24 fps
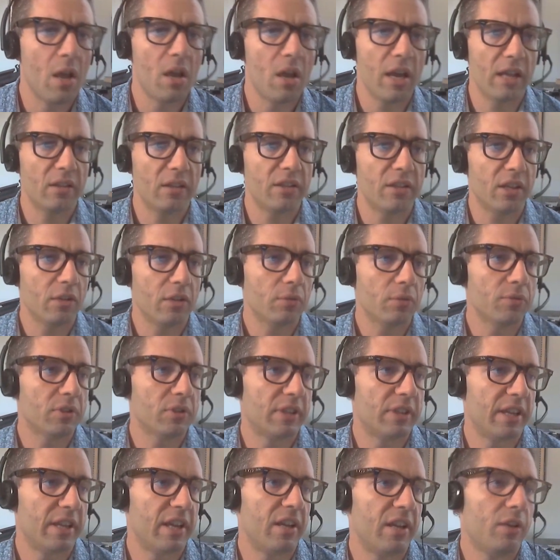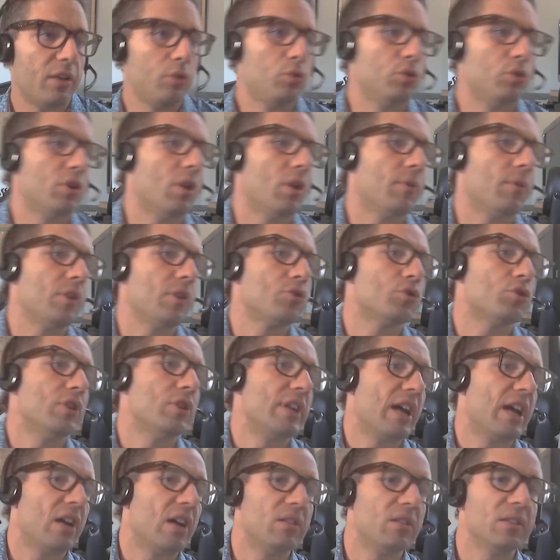At the end of the day, you do not want your
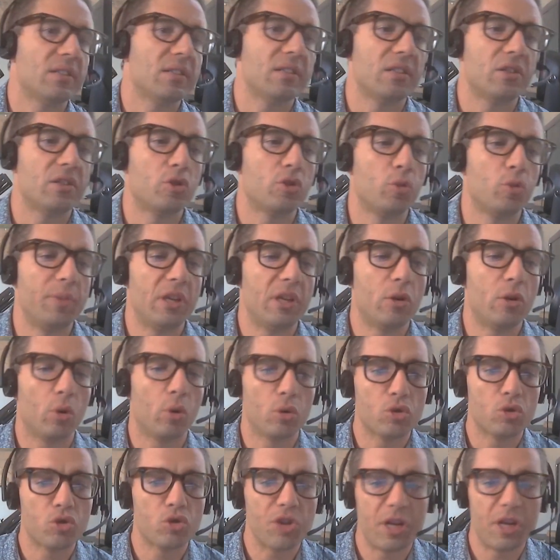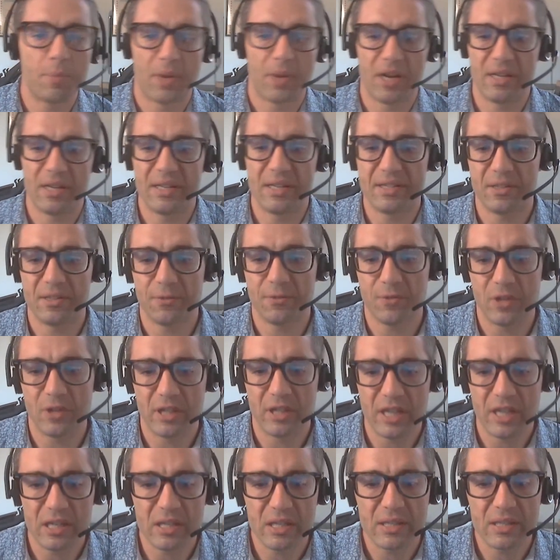analysis to be constrained by these different
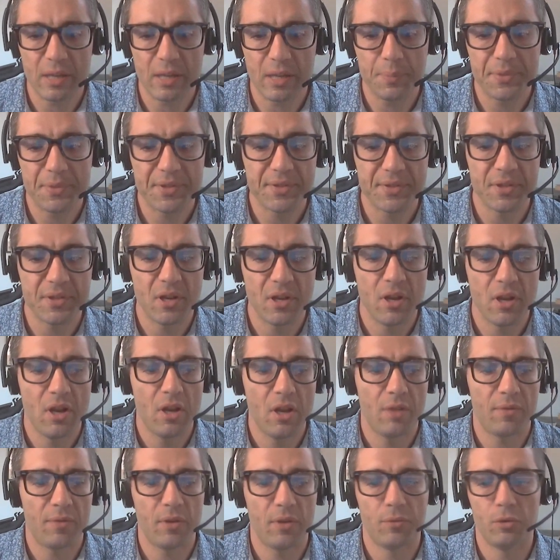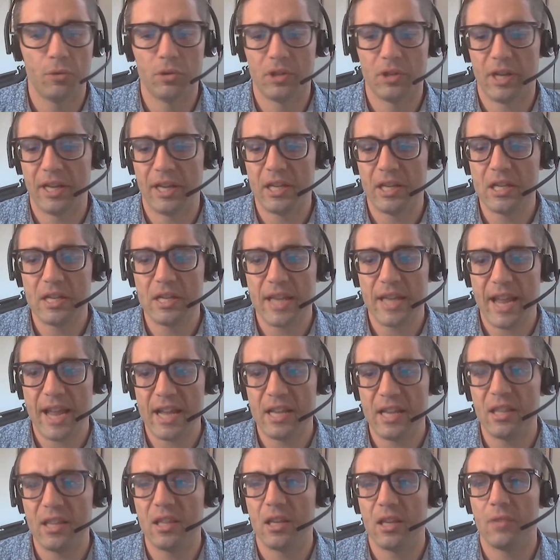data types. We would like
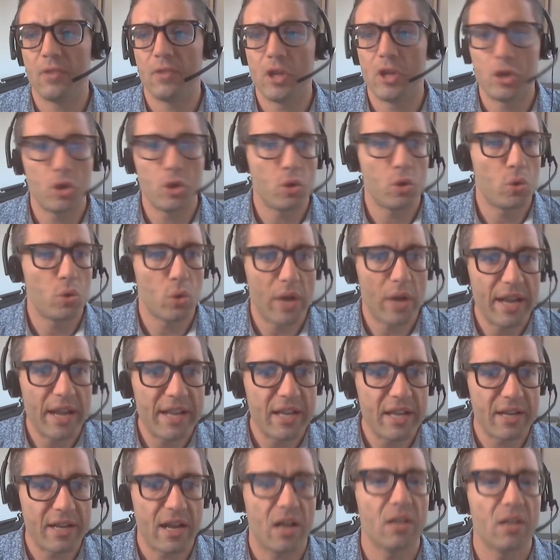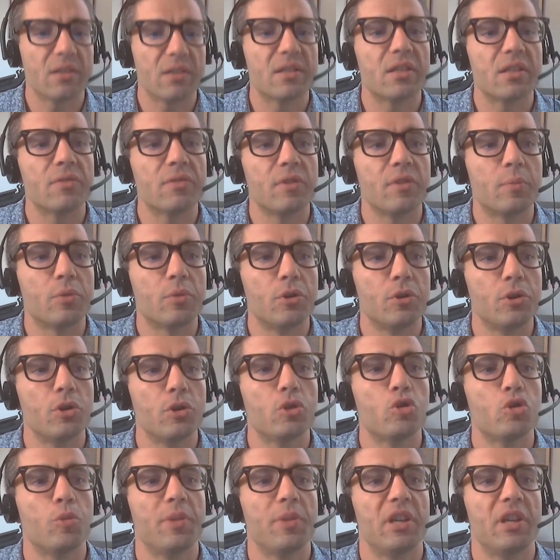anything we do, any analysis we
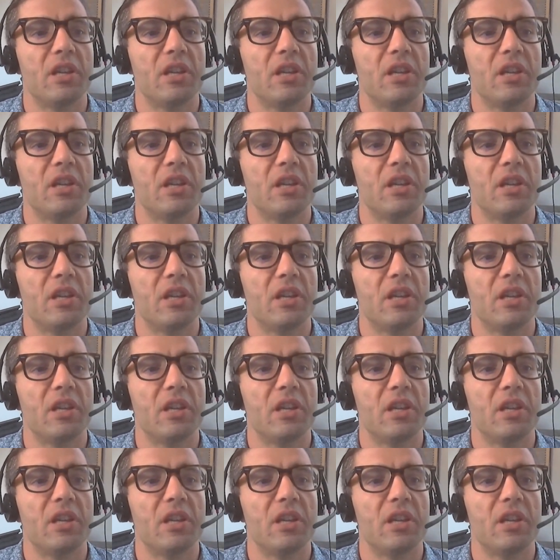produce, to be